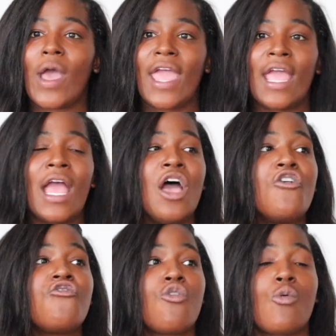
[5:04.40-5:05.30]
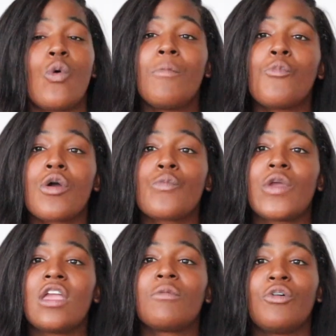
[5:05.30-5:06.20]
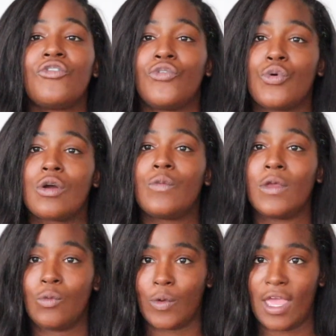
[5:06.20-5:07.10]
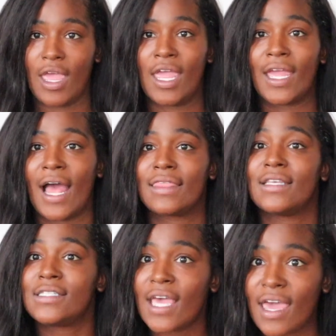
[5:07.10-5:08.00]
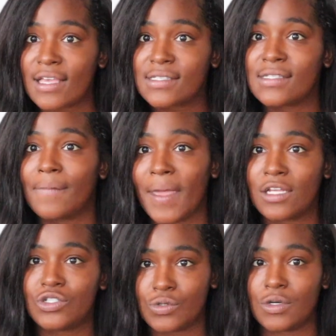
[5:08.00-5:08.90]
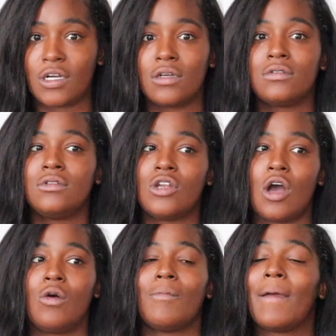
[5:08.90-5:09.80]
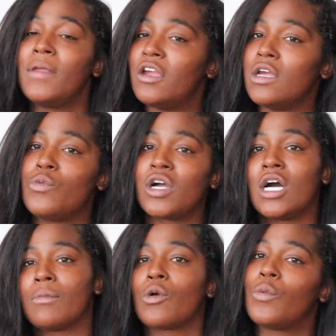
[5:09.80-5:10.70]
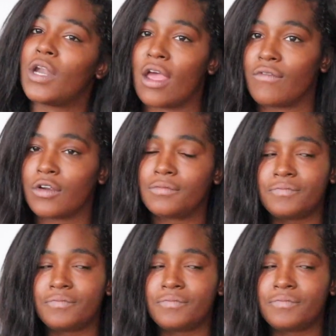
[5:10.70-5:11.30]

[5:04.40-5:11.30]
wait for one more week before we went and got the test to make sure, you know, my period would come or whatever.